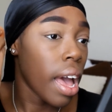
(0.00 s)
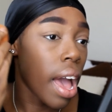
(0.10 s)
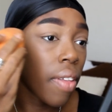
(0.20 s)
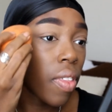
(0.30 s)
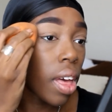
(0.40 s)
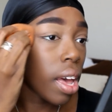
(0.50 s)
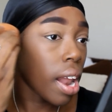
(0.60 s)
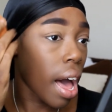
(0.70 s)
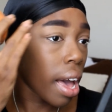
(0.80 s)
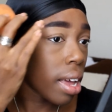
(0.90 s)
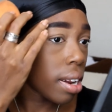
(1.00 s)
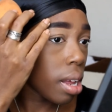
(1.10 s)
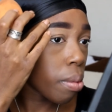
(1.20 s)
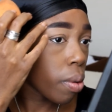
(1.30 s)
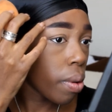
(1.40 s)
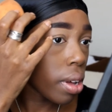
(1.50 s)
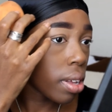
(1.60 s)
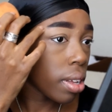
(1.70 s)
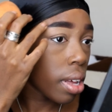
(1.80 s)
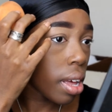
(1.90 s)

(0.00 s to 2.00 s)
And then I ended up going